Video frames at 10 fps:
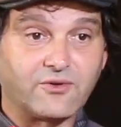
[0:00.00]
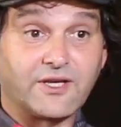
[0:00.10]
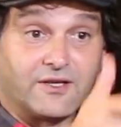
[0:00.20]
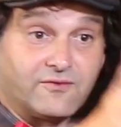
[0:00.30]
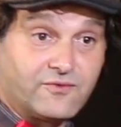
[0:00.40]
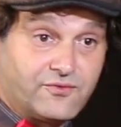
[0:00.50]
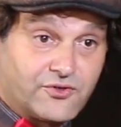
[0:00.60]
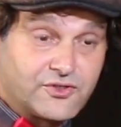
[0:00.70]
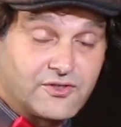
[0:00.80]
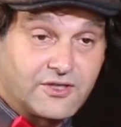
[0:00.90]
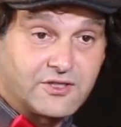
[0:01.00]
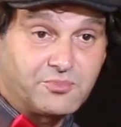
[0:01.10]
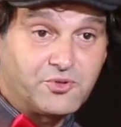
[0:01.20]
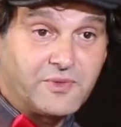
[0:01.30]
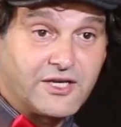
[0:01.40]
Okay, first look at the
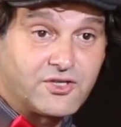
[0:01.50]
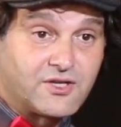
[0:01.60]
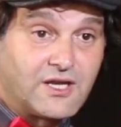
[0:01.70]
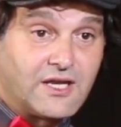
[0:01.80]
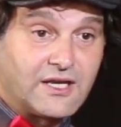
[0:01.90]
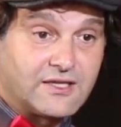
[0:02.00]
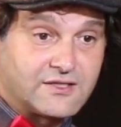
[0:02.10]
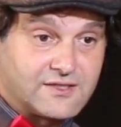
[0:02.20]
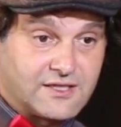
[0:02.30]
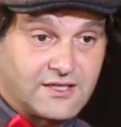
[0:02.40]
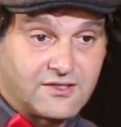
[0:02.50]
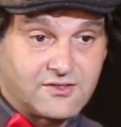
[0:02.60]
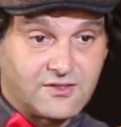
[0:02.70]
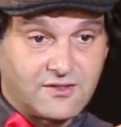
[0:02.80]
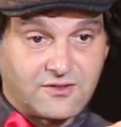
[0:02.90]
blue bench, and as they get
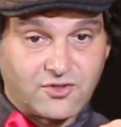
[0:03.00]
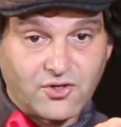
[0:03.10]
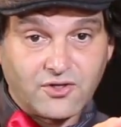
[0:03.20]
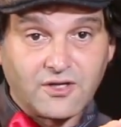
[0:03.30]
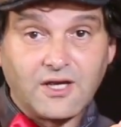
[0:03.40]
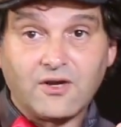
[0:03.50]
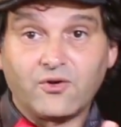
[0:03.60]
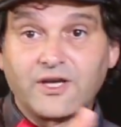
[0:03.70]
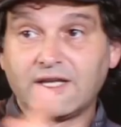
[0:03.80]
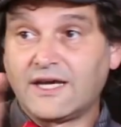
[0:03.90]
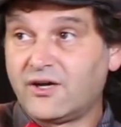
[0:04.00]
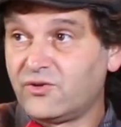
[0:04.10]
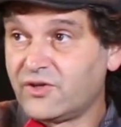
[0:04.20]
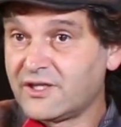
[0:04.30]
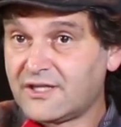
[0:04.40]
into the turn, okay, now
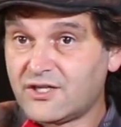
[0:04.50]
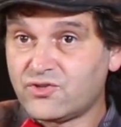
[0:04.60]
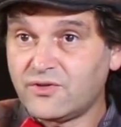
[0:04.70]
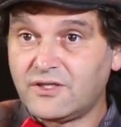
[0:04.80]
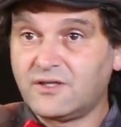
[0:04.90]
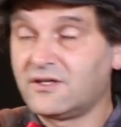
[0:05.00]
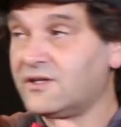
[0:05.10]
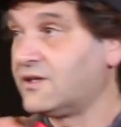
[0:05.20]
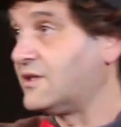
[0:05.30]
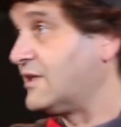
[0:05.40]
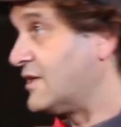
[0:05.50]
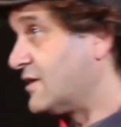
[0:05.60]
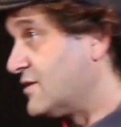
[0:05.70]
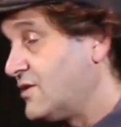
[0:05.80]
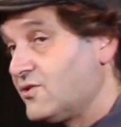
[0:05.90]
look at that tree, and then they
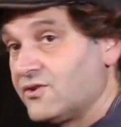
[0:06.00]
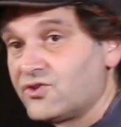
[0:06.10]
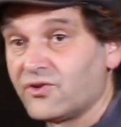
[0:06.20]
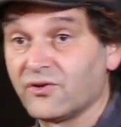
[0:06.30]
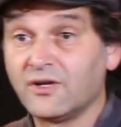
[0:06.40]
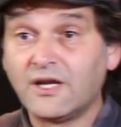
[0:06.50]
continue to the turn.